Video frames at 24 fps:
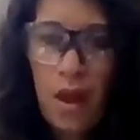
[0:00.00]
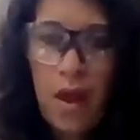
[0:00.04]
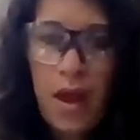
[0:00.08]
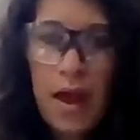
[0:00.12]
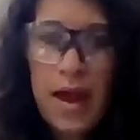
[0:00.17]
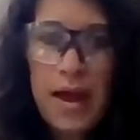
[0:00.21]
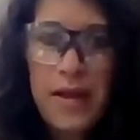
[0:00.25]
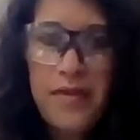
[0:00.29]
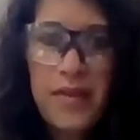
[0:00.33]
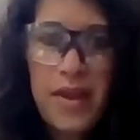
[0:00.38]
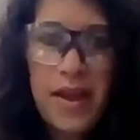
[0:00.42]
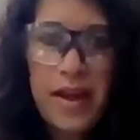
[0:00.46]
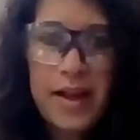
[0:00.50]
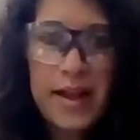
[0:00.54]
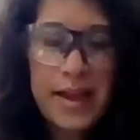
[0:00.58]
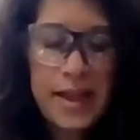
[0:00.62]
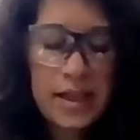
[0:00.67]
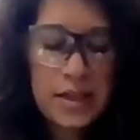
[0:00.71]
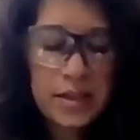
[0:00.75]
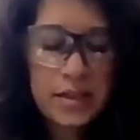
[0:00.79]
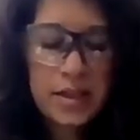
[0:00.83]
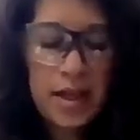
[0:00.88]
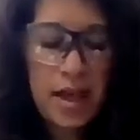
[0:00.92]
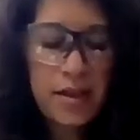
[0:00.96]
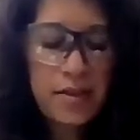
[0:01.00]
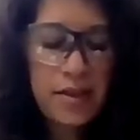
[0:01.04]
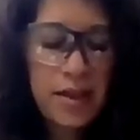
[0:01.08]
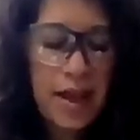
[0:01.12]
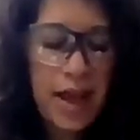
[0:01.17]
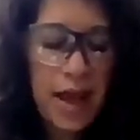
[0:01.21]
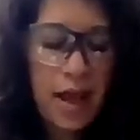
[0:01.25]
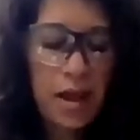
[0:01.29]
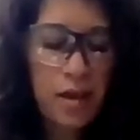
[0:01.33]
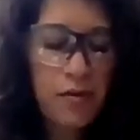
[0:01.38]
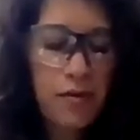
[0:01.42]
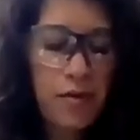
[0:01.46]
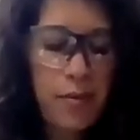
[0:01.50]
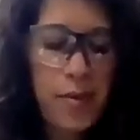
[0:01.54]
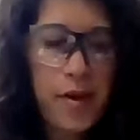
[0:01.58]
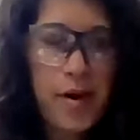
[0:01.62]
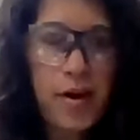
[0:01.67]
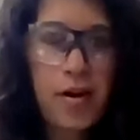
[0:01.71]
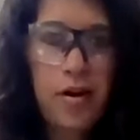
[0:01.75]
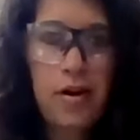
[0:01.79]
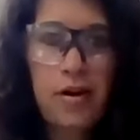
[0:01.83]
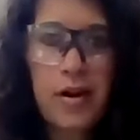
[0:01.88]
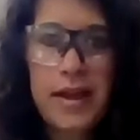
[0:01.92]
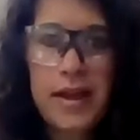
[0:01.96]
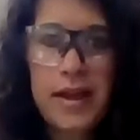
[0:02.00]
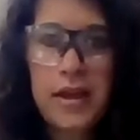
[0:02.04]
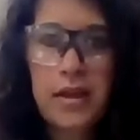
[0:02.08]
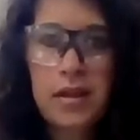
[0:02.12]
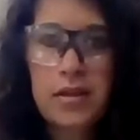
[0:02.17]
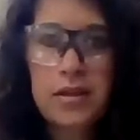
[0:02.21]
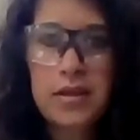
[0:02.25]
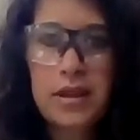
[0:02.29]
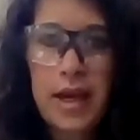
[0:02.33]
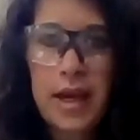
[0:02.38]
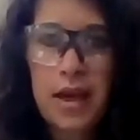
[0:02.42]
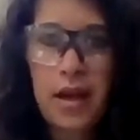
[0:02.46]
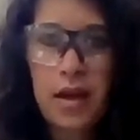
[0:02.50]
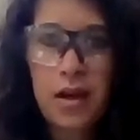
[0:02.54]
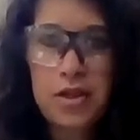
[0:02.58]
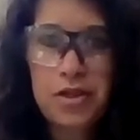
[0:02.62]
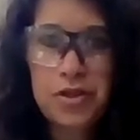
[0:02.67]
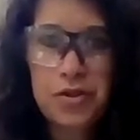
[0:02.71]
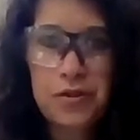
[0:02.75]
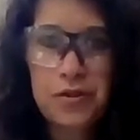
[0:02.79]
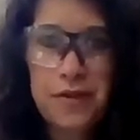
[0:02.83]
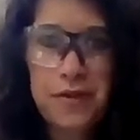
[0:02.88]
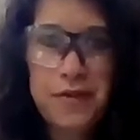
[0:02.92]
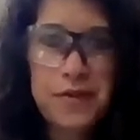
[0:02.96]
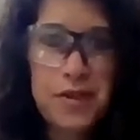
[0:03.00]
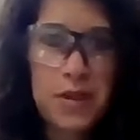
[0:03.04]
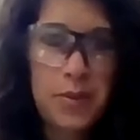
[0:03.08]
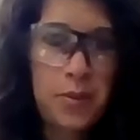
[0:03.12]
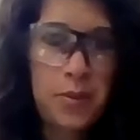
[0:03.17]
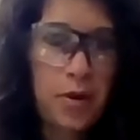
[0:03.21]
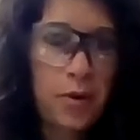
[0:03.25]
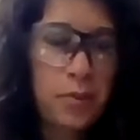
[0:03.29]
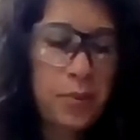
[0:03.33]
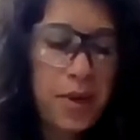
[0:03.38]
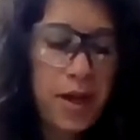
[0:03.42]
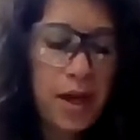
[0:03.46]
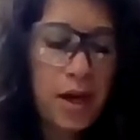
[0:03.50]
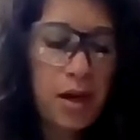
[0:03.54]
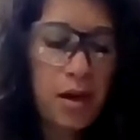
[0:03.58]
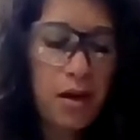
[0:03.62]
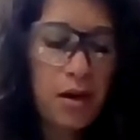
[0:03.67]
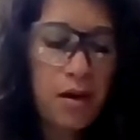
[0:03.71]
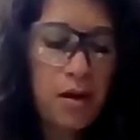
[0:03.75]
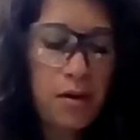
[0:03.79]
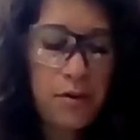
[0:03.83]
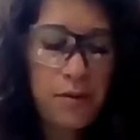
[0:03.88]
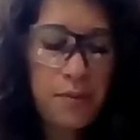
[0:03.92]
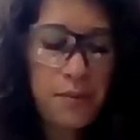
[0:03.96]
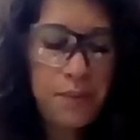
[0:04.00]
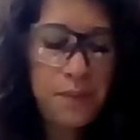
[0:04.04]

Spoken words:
And then inside the calorimeter is a 150 ml beaker,